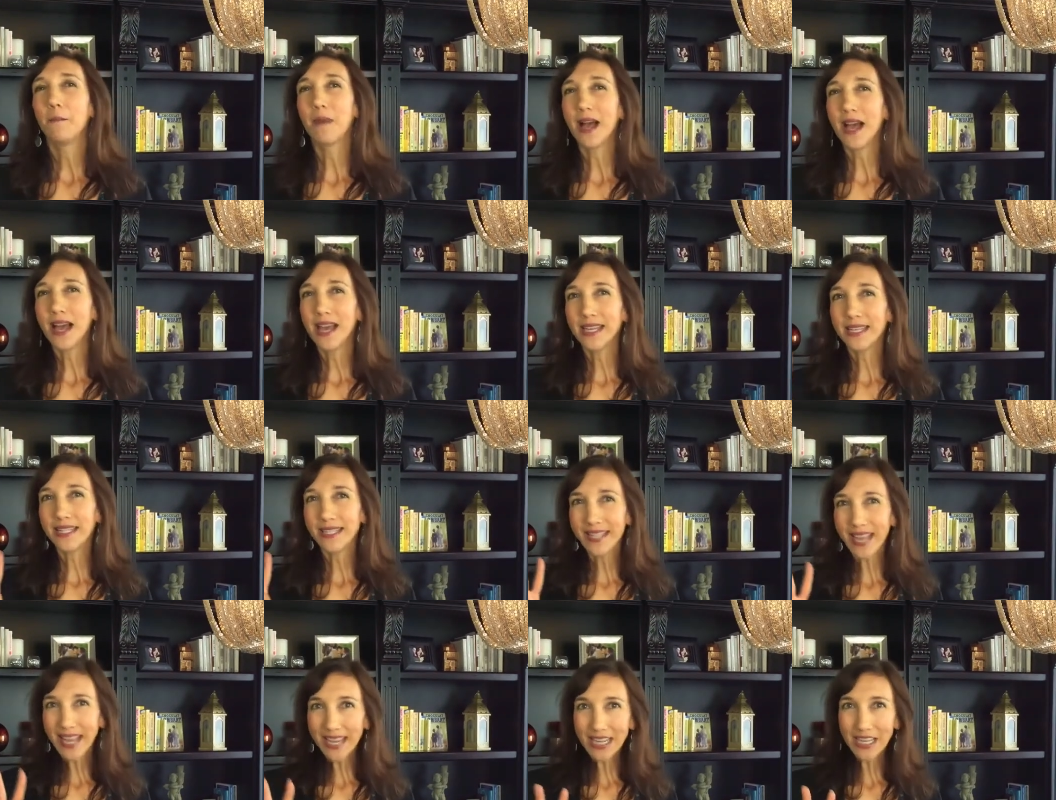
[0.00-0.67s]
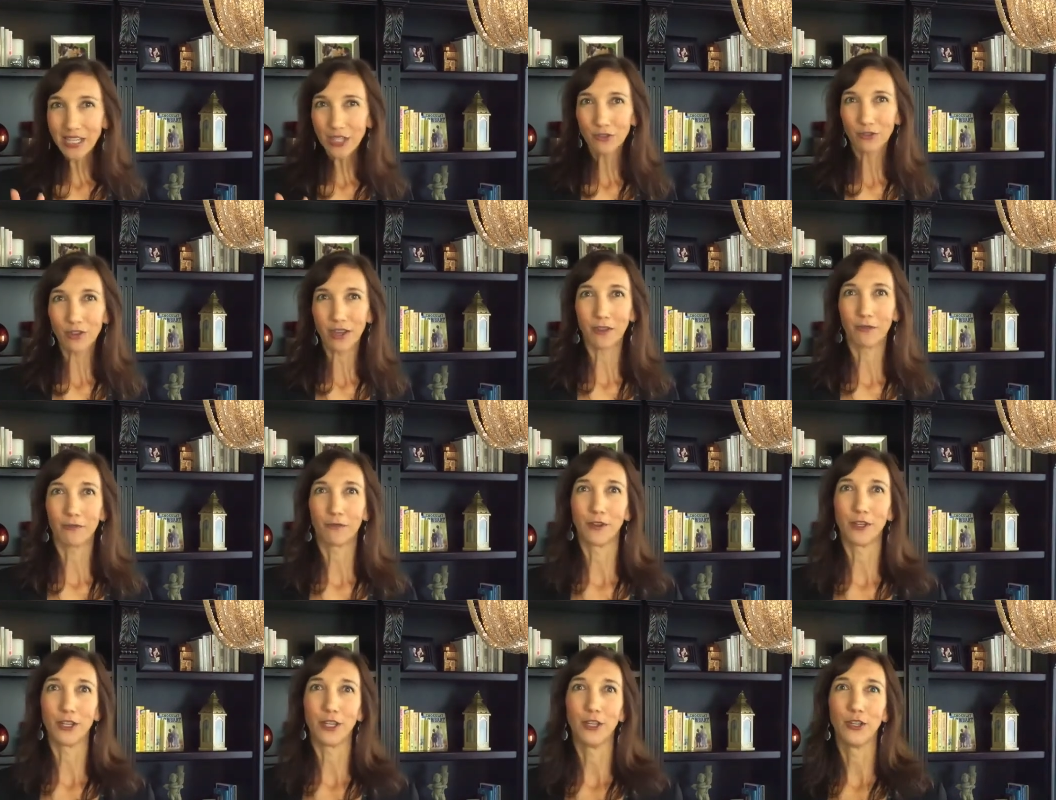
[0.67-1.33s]
My second
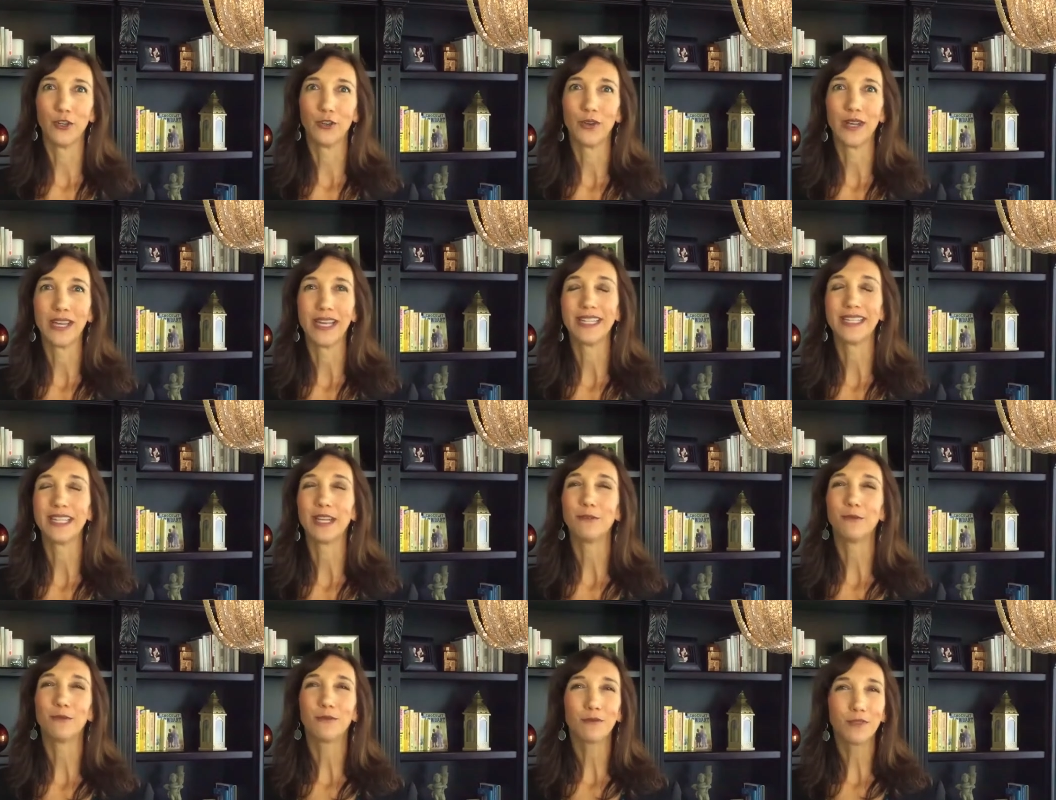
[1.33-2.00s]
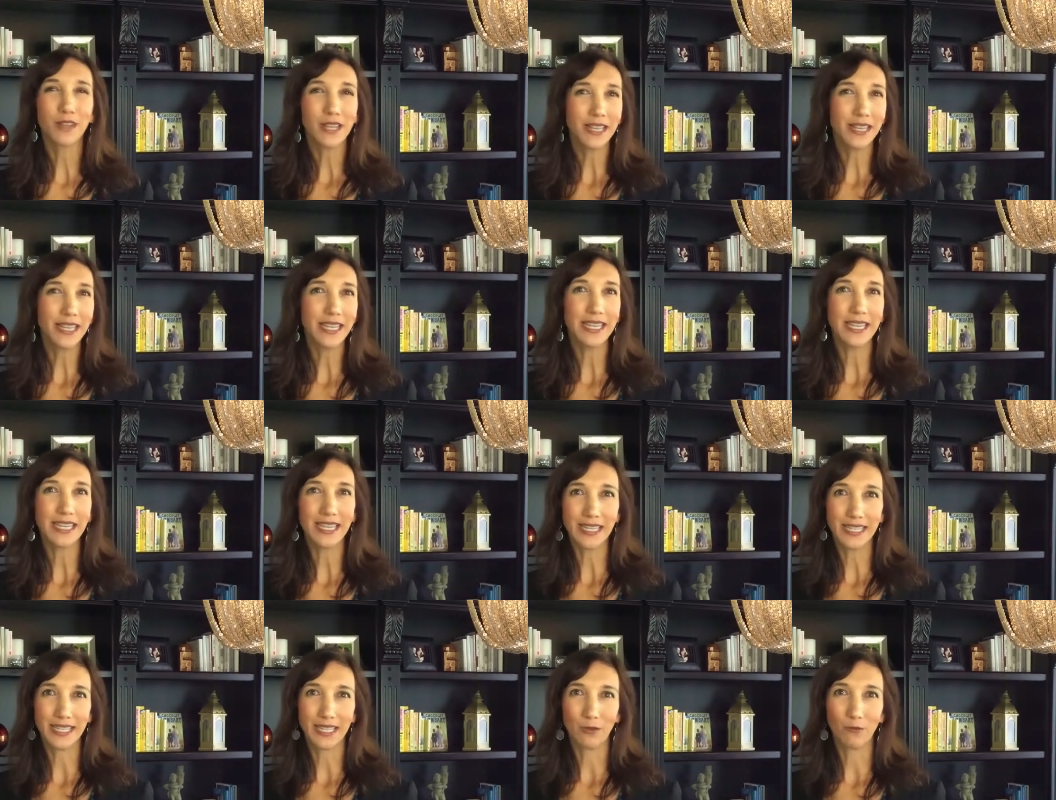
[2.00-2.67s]
trick for you is a really
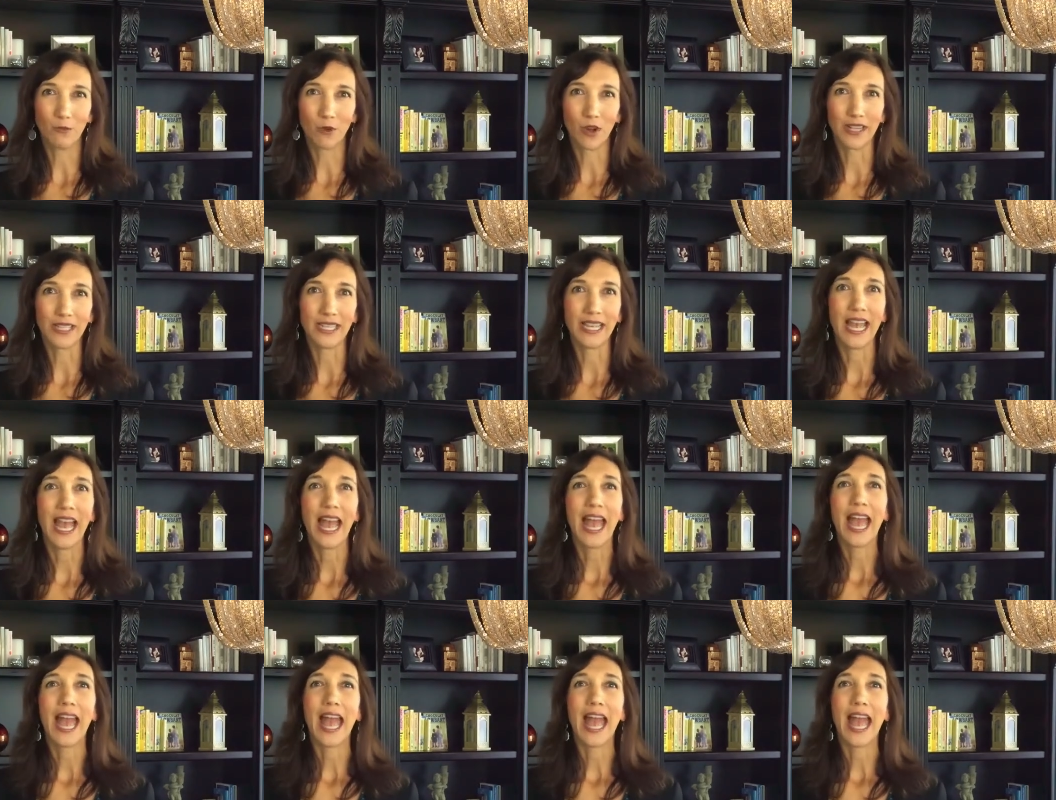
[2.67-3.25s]
easy one,